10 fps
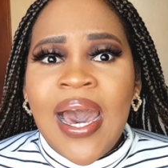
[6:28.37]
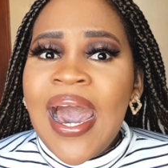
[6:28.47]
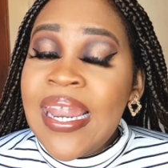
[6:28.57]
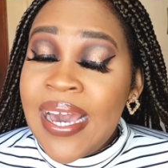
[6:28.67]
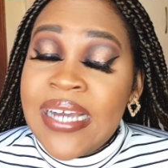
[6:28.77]

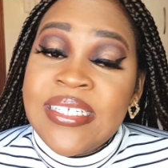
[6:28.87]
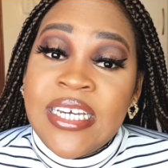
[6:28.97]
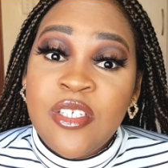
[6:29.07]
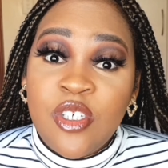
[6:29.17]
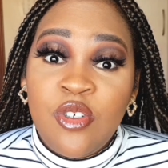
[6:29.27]
I, I
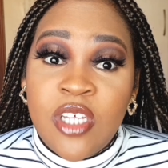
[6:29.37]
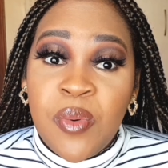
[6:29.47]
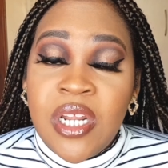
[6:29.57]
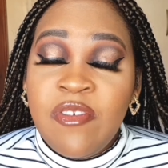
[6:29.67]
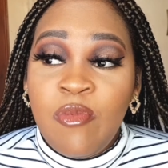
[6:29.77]
tend to do that
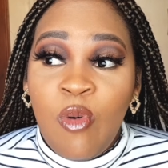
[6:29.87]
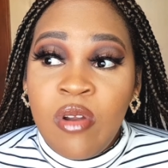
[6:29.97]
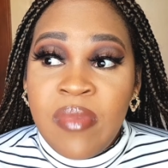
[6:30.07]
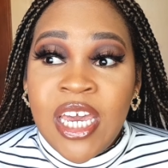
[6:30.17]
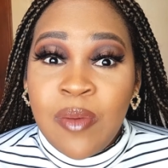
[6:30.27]
when I've
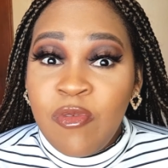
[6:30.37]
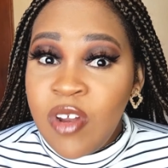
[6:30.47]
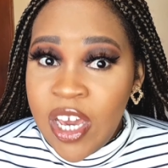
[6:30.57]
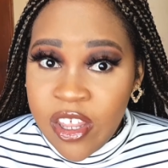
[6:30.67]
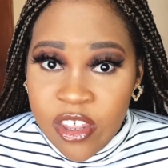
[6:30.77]
worn makeup for
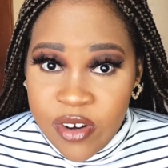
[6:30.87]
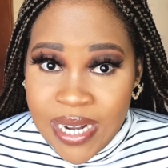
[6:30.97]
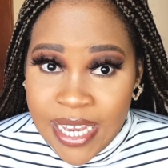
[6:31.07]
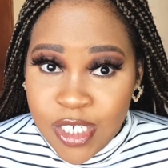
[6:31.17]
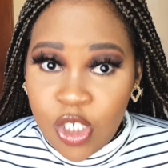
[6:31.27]
like three
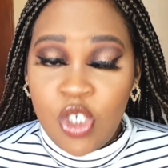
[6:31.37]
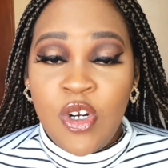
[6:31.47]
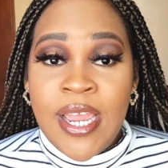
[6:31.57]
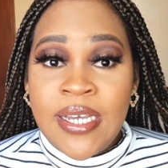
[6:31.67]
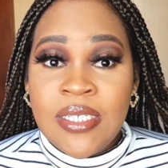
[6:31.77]
days
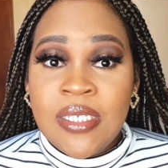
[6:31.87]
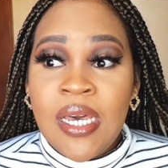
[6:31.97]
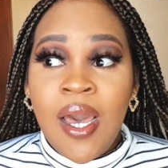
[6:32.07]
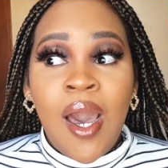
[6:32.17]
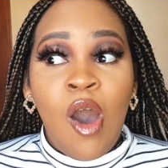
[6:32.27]
straight
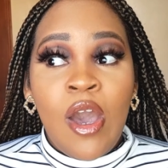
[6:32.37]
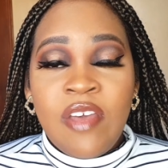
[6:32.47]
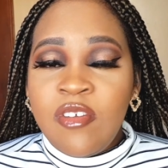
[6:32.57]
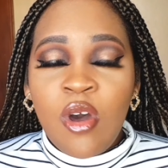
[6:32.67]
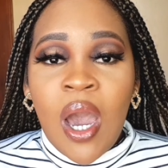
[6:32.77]

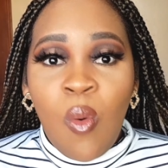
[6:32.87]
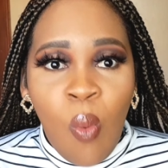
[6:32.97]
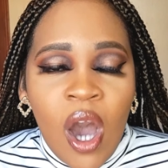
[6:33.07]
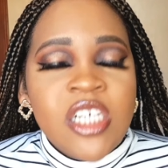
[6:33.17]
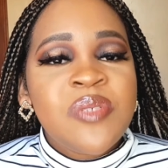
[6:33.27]
even though I
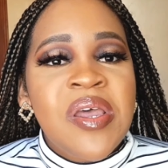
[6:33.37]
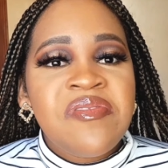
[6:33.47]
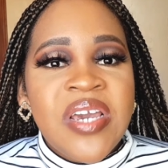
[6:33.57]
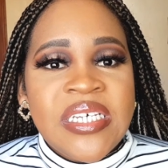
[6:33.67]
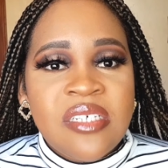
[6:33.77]
wash my
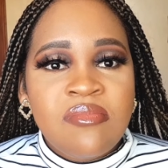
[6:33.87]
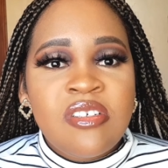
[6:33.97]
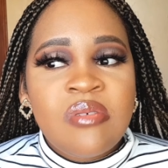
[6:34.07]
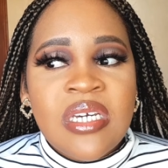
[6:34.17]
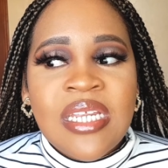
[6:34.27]
face in
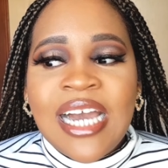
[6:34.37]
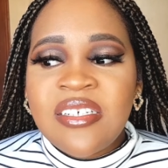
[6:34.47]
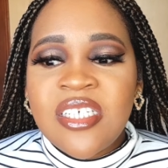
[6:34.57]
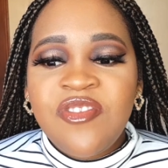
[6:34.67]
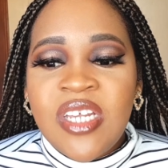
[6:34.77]
between, I
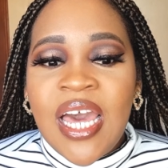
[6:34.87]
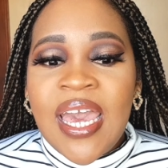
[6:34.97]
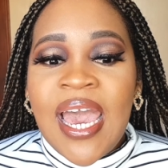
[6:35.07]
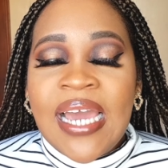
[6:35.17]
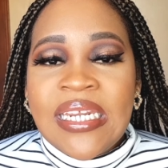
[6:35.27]
just feel
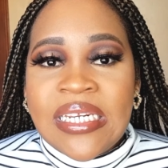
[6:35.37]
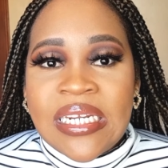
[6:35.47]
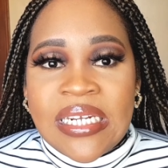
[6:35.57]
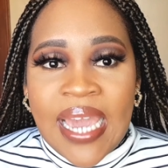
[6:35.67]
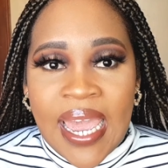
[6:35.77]
like I need a
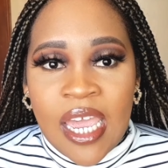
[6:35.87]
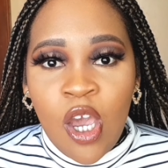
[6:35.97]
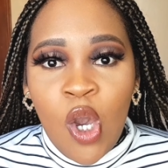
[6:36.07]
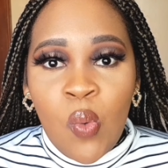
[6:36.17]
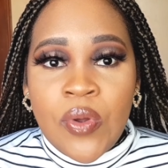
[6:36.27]
day
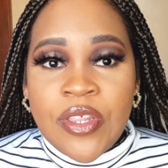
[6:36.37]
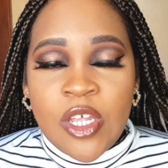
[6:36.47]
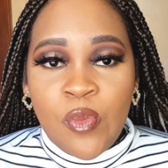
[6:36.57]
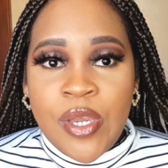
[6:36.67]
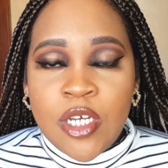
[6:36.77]
within
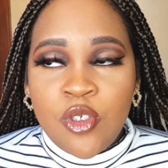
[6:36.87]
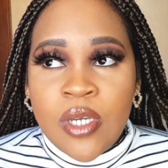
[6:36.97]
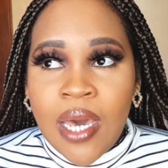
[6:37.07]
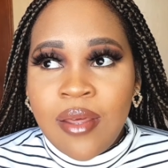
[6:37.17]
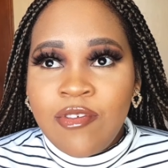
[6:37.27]
the week to
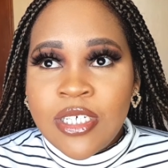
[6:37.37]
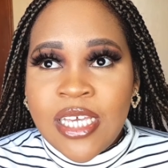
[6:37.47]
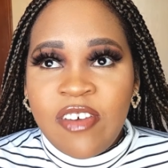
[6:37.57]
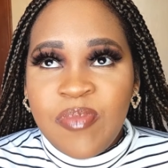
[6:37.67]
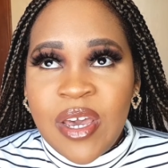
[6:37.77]
kind of just
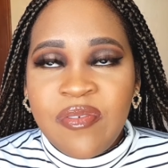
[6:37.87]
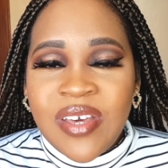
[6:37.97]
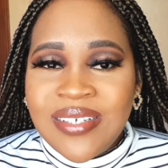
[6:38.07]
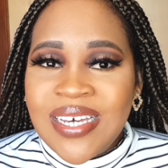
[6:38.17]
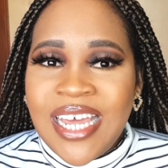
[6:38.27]
give my
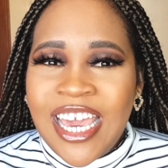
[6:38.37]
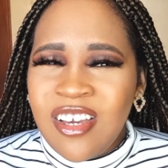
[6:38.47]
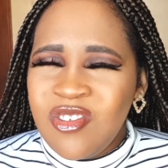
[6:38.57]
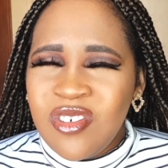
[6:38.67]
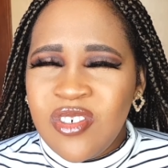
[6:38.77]
face that
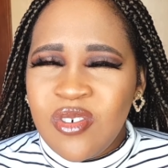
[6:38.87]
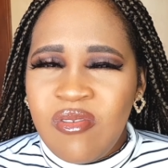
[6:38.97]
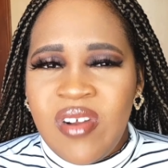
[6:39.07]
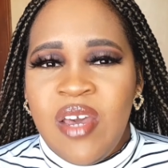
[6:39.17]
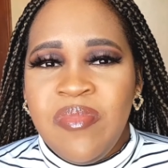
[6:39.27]
extra
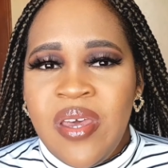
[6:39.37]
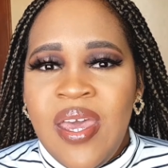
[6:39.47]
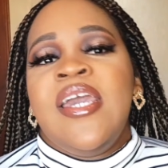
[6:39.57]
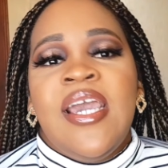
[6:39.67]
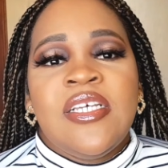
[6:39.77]
scrub.
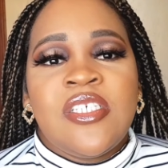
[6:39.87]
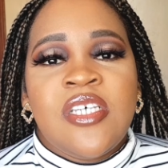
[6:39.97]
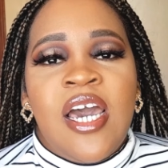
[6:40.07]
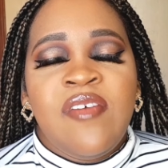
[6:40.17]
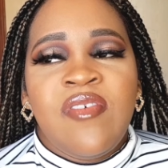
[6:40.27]
Okay, and
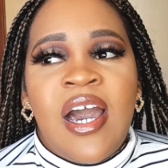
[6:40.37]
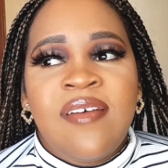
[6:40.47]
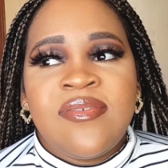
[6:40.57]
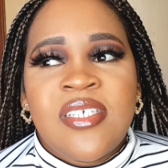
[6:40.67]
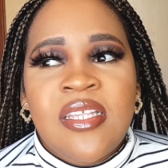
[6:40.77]
so if
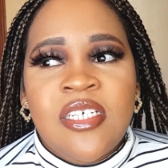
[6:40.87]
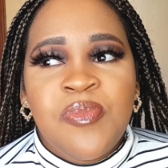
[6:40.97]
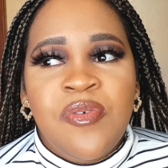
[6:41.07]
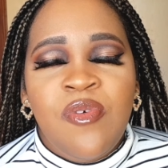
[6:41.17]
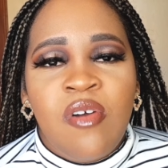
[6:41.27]
I've said this
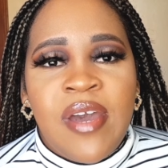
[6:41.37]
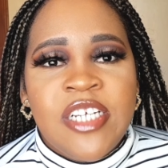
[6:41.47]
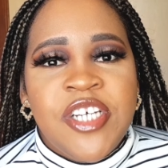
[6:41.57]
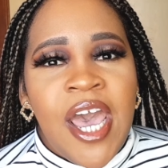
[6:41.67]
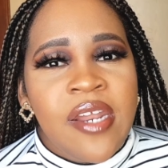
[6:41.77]
before on my
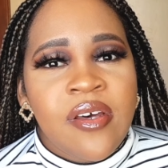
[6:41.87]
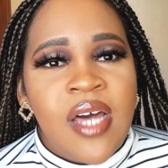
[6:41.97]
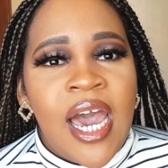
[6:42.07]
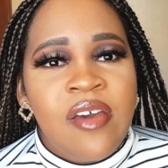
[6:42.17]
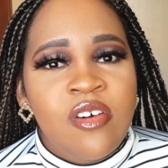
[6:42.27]
channel,
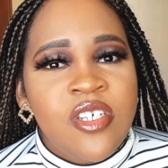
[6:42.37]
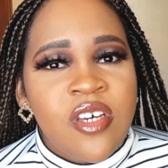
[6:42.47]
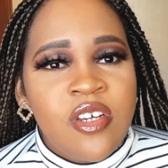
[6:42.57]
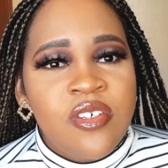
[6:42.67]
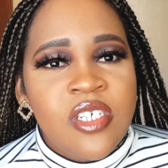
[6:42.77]
I only
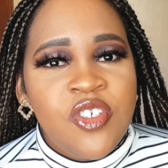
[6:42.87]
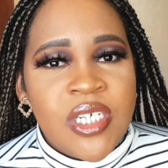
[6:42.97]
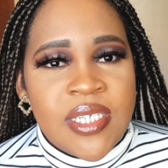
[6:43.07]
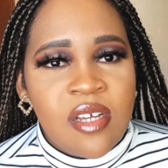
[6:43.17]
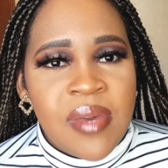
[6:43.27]
started using
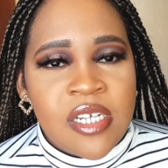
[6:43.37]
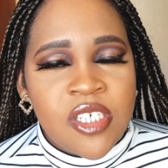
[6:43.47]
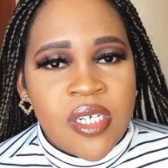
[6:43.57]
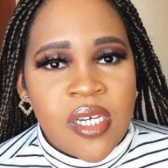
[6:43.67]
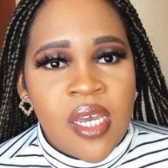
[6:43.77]
Gentle
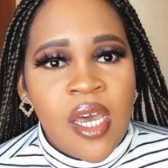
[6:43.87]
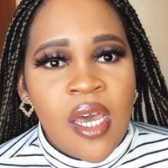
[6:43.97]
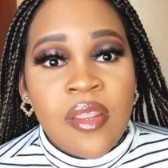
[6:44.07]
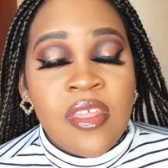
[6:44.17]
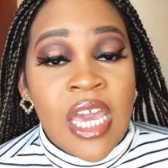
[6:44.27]
Magic,
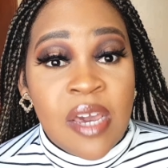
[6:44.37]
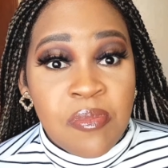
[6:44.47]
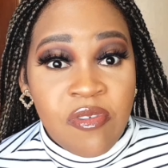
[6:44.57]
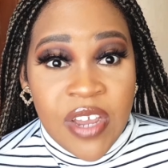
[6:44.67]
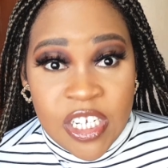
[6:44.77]
their
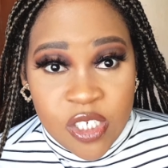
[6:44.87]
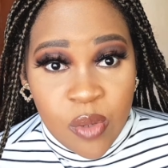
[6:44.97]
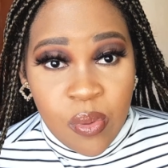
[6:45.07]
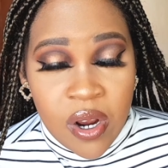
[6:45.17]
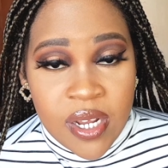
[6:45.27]

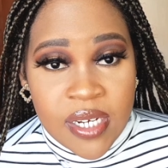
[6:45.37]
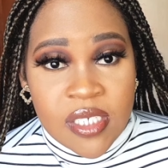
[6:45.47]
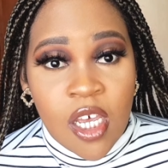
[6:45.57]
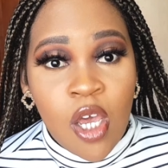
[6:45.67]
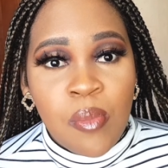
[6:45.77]
facial
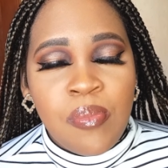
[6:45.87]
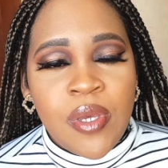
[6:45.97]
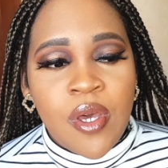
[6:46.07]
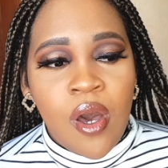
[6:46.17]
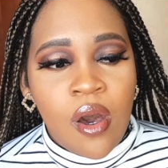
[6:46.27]
products,
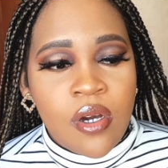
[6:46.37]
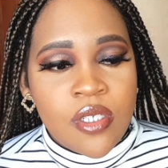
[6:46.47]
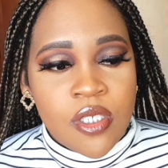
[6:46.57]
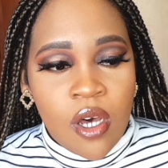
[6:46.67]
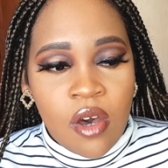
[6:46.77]

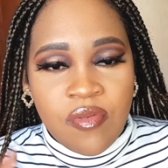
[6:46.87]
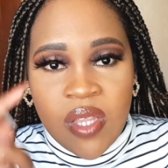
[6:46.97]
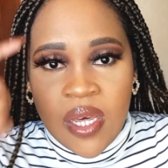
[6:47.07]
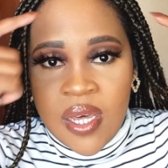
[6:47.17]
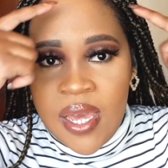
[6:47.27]
because of
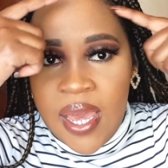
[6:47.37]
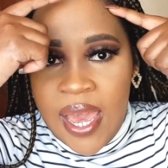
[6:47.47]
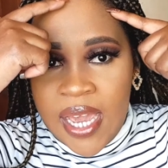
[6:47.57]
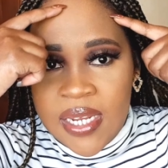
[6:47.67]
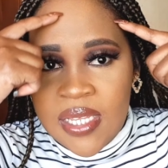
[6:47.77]
the
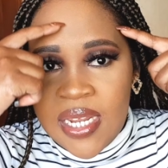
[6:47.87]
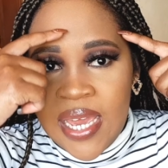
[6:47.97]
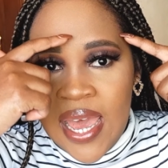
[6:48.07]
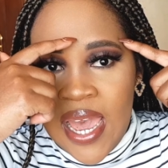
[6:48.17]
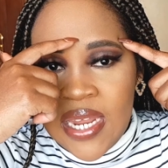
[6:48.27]
acne that I
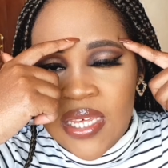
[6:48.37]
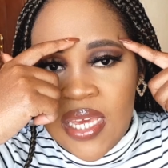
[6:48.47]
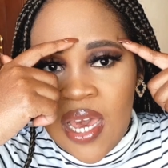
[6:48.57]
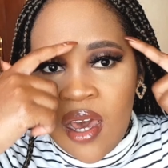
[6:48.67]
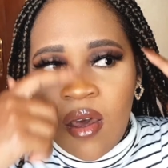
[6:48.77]
had
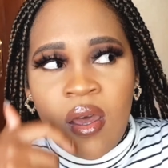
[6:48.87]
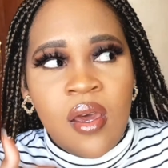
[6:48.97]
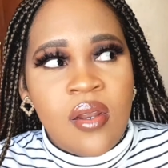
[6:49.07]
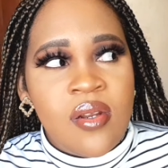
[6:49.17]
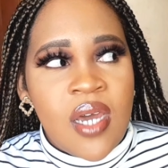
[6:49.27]
here
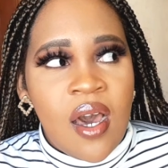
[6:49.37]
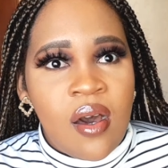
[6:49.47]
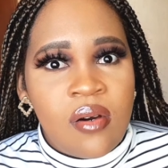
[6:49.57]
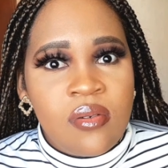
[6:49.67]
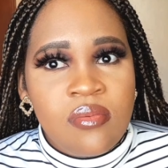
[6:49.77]

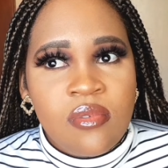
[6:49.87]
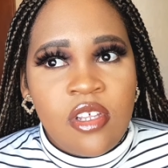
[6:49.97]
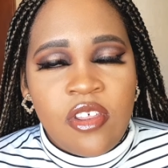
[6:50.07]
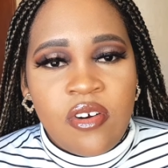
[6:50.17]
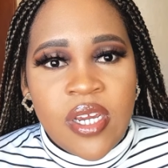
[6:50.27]
now
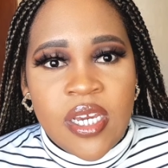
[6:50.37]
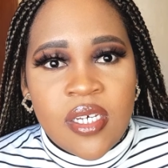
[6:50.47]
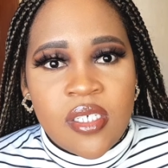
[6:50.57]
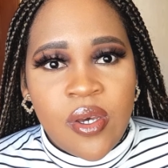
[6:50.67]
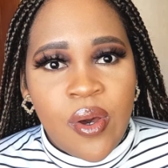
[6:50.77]
three
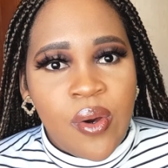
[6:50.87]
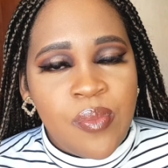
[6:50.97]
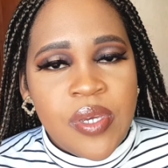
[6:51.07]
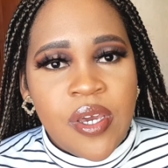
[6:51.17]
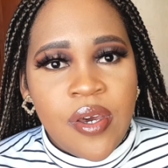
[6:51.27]
years ago
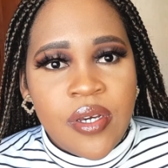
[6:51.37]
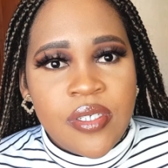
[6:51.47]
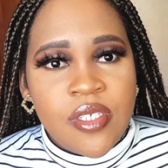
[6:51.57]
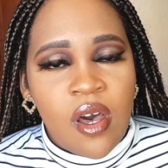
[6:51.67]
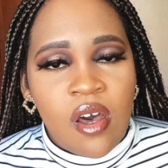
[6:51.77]

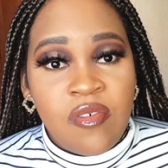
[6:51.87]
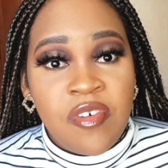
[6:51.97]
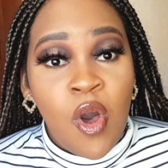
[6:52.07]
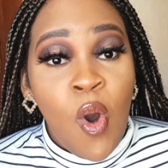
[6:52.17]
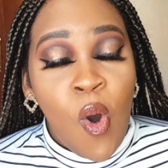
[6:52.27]
because of
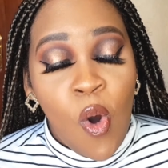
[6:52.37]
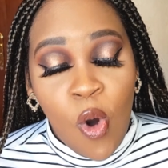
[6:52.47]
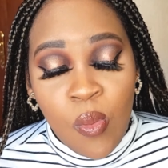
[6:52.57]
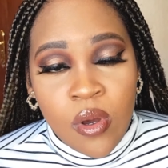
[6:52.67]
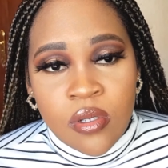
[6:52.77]

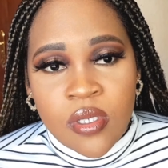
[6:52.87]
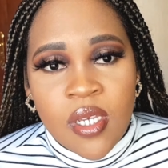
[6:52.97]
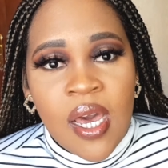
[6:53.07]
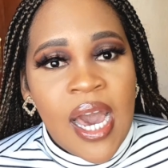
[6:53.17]
hormones.